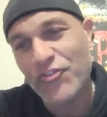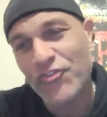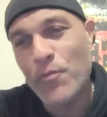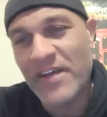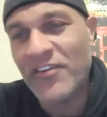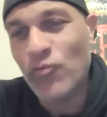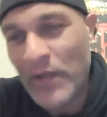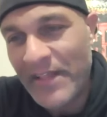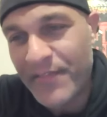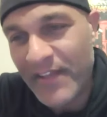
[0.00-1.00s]
too busy
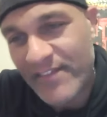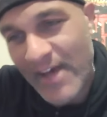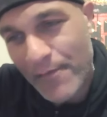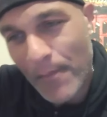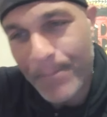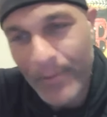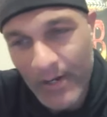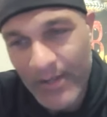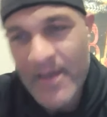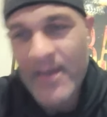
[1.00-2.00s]
reading things out of a book